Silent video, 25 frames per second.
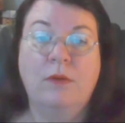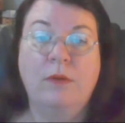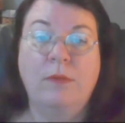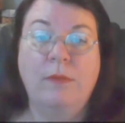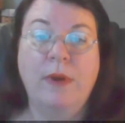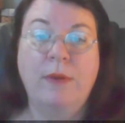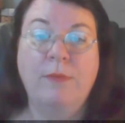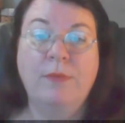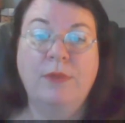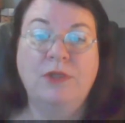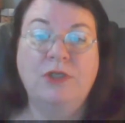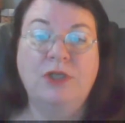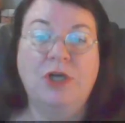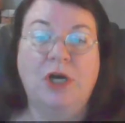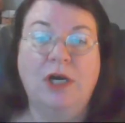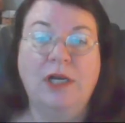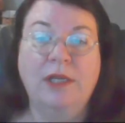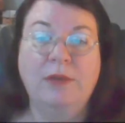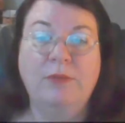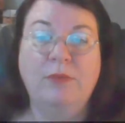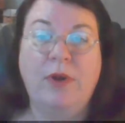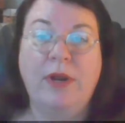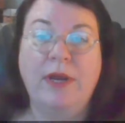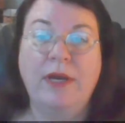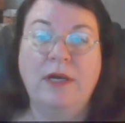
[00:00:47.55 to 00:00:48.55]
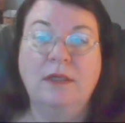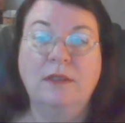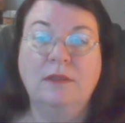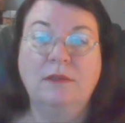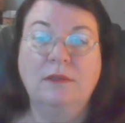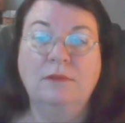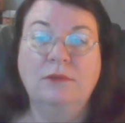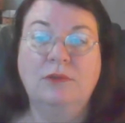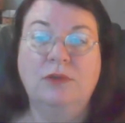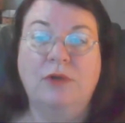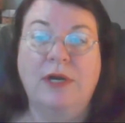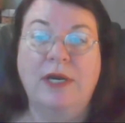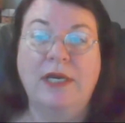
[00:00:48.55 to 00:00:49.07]
Remember Charlie
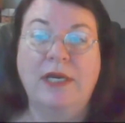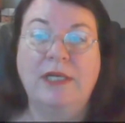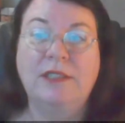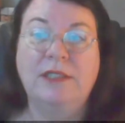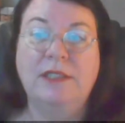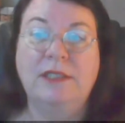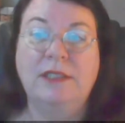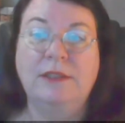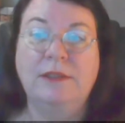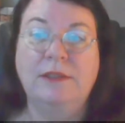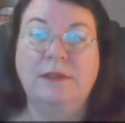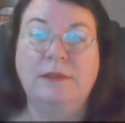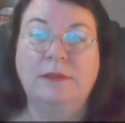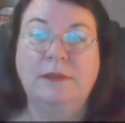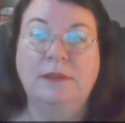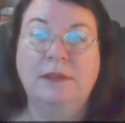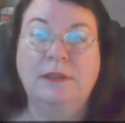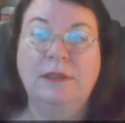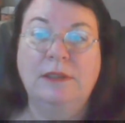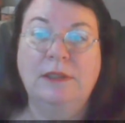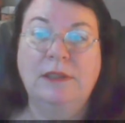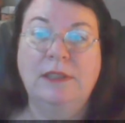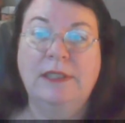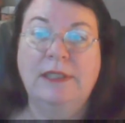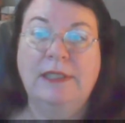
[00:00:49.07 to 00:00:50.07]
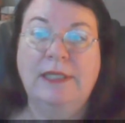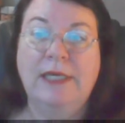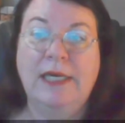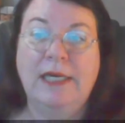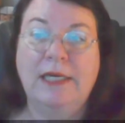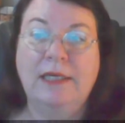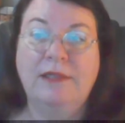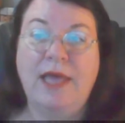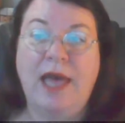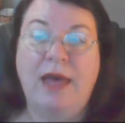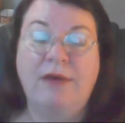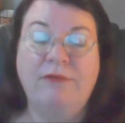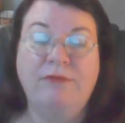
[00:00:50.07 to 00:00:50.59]
Brown trying to
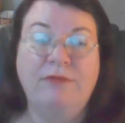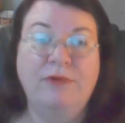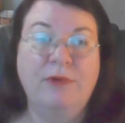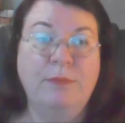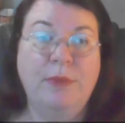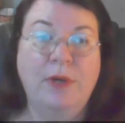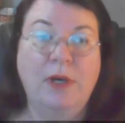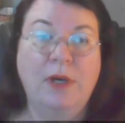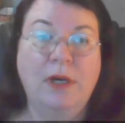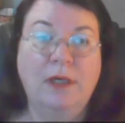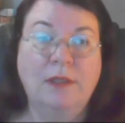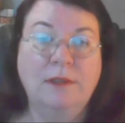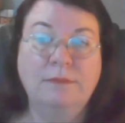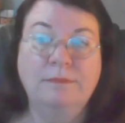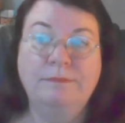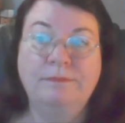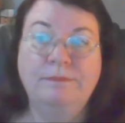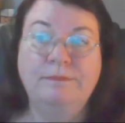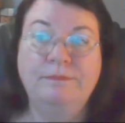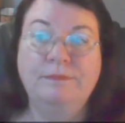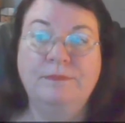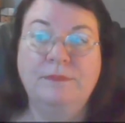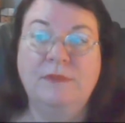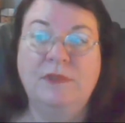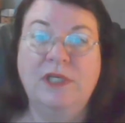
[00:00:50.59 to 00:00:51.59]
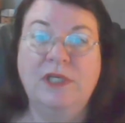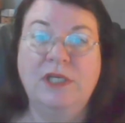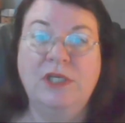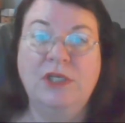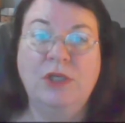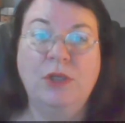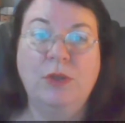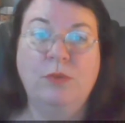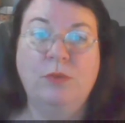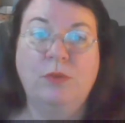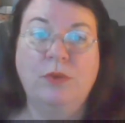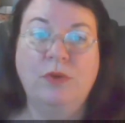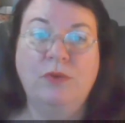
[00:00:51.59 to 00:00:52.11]
kick that football?
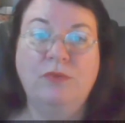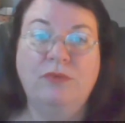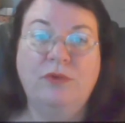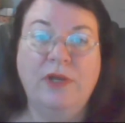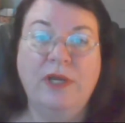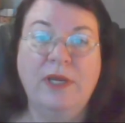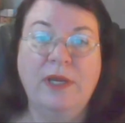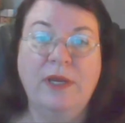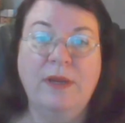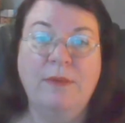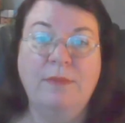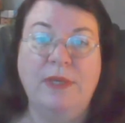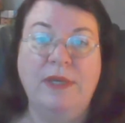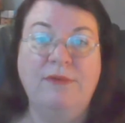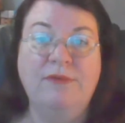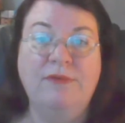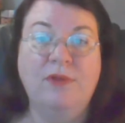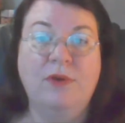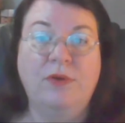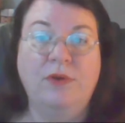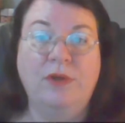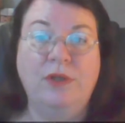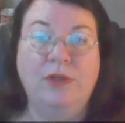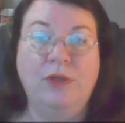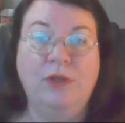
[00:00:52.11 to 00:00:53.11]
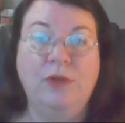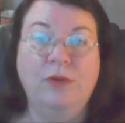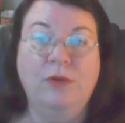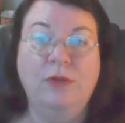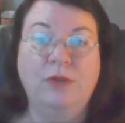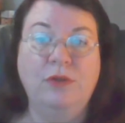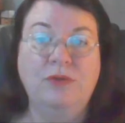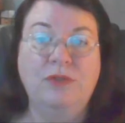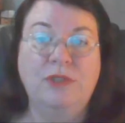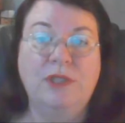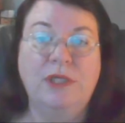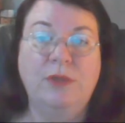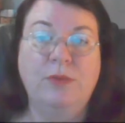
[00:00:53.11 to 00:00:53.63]
Didn't you root for him even though you knew
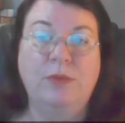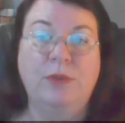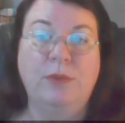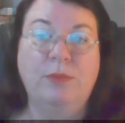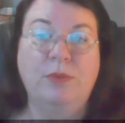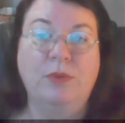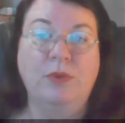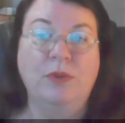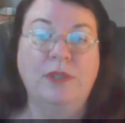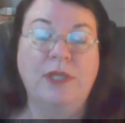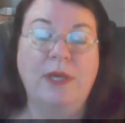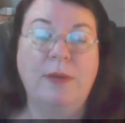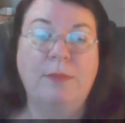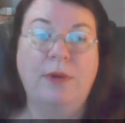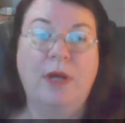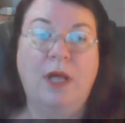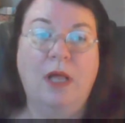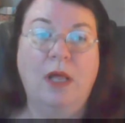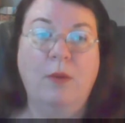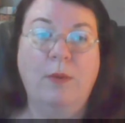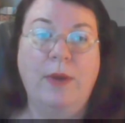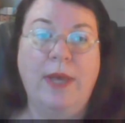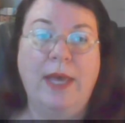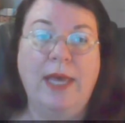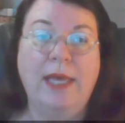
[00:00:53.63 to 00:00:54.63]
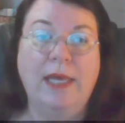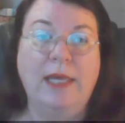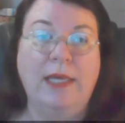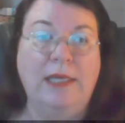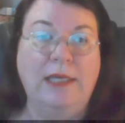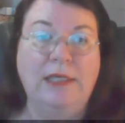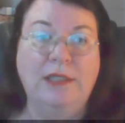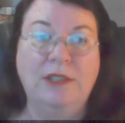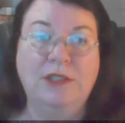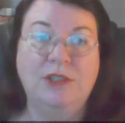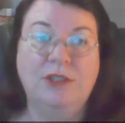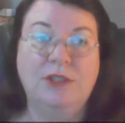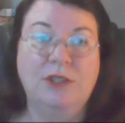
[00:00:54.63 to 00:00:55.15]
Lucy would pull that ball away
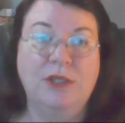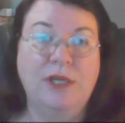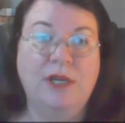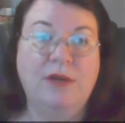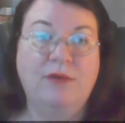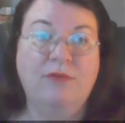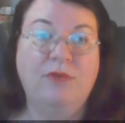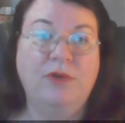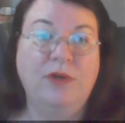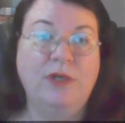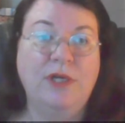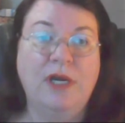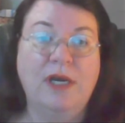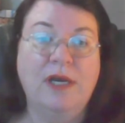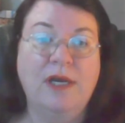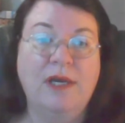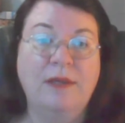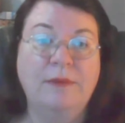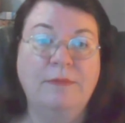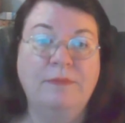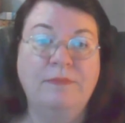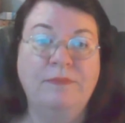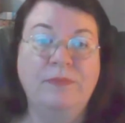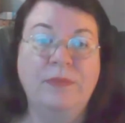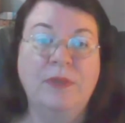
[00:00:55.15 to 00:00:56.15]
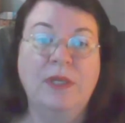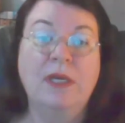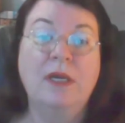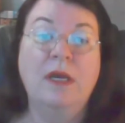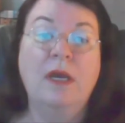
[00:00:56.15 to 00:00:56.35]
each and every time?